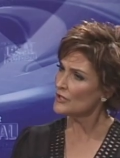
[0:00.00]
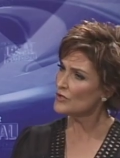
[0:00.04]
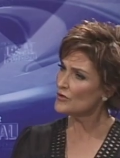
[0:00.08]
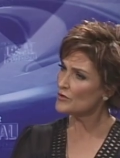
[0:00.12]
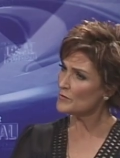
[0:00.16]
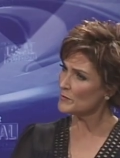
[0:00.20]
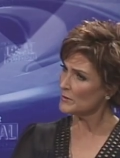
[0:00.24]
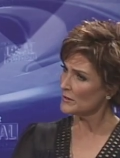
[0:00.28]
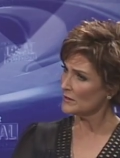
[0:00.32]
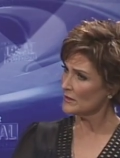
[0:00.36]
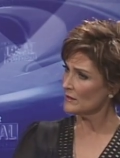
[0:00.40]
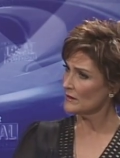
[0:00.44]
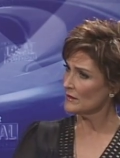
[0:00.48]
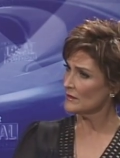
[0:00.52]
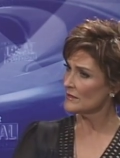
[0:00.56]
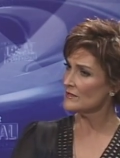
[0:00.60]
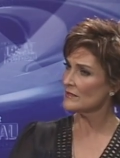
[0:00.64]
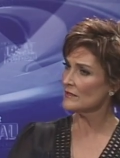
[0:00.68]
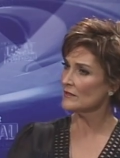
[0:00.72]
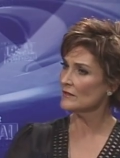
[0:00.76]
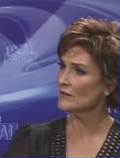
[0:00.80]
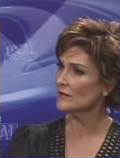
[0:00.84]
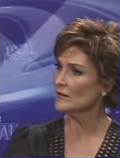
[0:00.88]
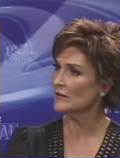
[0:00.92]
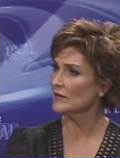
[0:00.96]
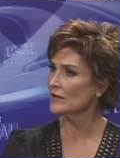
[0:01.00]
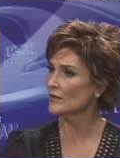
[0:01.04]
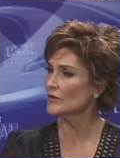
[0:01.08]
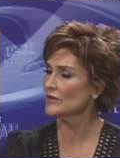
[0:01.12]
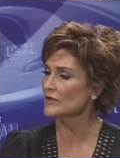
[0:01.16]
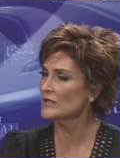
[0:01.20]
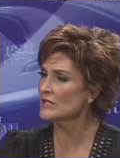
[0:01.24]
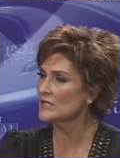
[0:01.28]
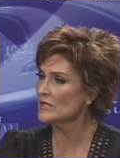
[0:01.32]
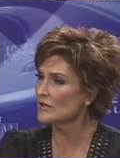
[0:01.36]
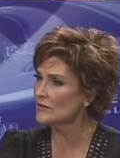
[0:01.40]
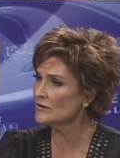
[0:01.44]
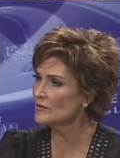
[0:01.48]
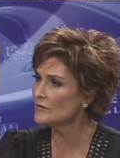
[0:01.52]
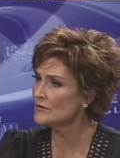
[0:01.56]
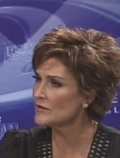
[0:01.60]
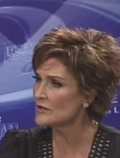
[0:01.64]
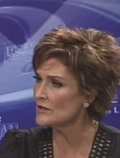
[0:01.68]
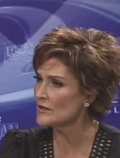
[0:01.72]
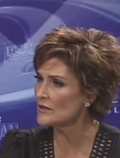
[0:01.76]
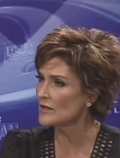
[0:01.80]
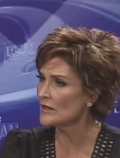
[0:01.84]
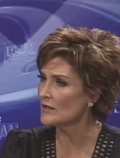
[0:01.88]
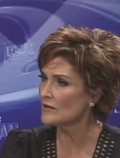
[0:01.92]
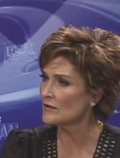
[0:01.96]
In your opinion, is it a, a, good deal? Do
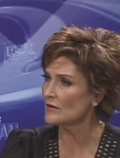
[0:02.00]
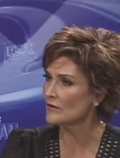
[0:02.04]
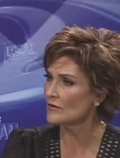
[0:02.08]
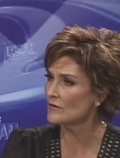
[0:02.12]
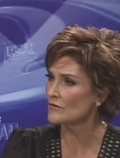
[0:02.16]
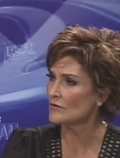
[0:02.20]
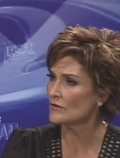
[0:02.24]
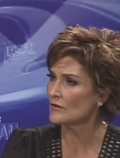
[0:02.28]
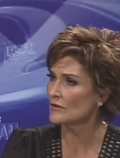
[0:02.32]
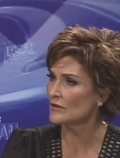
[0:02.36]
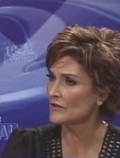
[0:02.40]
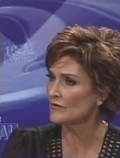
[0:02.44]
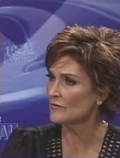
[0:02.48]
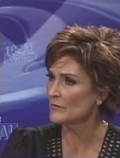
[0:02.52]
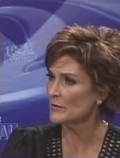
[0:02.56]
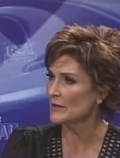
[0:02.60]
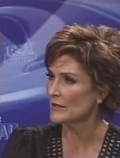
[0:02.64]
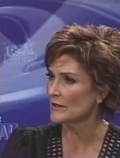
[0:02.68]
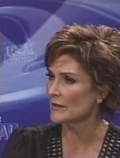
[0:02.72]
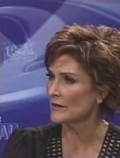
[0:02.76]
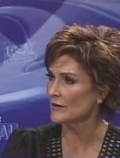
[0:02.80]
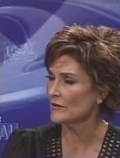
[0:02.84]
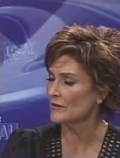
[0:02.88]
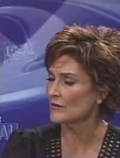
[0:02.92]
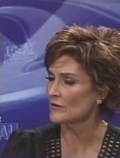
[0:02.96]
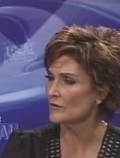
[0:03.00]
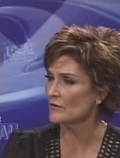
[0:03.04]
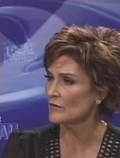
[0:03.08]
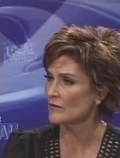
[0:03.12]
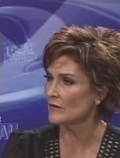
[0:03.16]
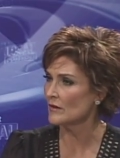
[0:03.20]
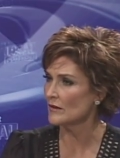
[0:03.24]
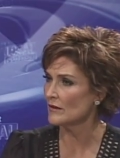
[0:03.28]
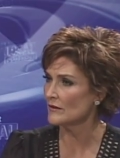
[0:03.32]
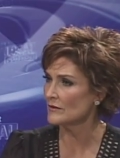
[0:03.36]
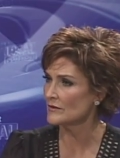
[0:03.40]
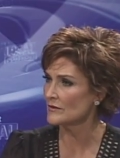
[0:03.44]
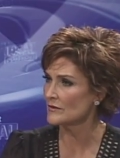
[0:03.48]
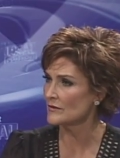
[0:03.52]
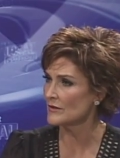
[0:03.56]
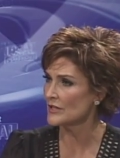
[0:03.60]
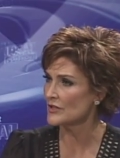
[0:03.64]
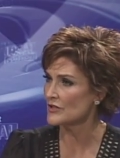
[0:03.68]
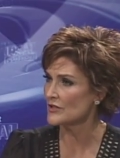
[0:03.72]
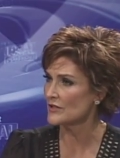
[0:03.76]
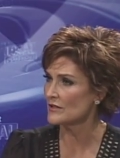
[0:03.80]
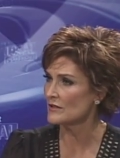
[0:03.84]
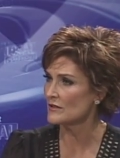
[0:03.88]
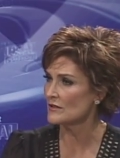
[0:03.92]
you think there could have been other alterations?